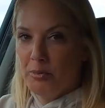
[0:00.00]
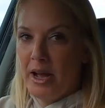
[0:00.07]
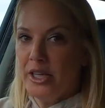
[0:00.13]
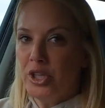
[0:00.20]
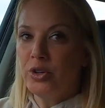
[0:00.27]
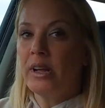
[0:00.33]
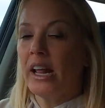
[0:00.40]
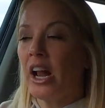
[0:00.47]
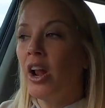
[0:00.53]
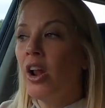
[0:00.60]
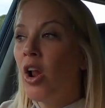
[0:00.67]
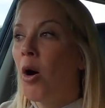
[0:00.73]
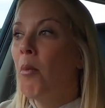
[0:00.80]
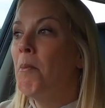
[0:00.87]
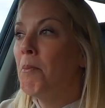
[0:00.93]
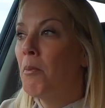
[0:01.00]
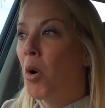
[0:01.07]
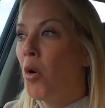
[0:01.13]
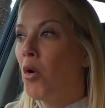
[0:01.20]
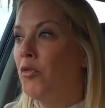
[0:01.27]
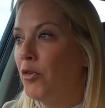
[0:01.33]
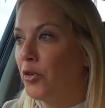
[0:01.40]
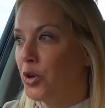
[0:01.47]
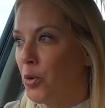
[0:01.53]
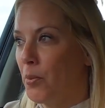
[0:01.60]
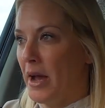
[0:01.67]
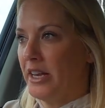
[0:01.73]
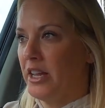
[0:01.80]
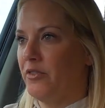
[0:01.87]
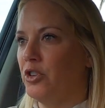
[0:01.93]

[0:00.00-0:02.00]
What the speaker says: money. You get a lot more for your money.